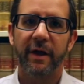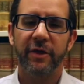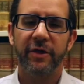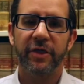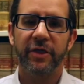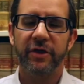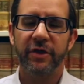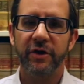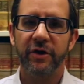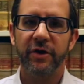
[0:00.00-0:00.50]

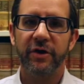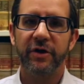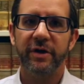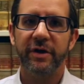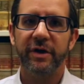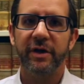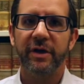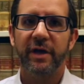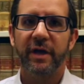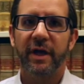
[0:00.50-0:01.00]

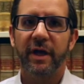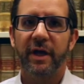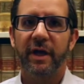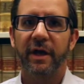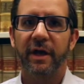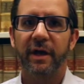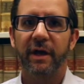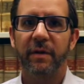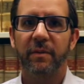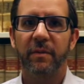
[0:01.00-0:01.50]
Third,
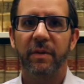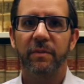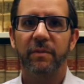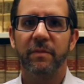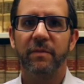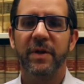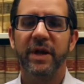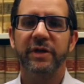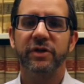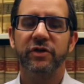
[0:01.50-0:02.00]

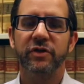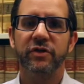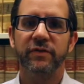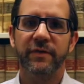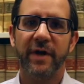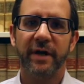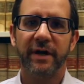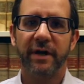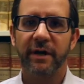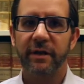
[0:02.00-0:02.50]
make sure you've
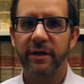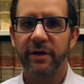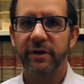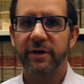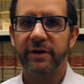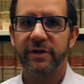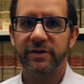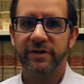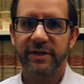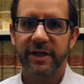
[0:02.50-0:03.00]
got a clear
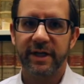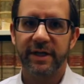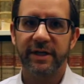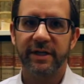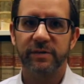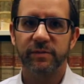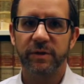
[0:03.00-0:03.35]
understanding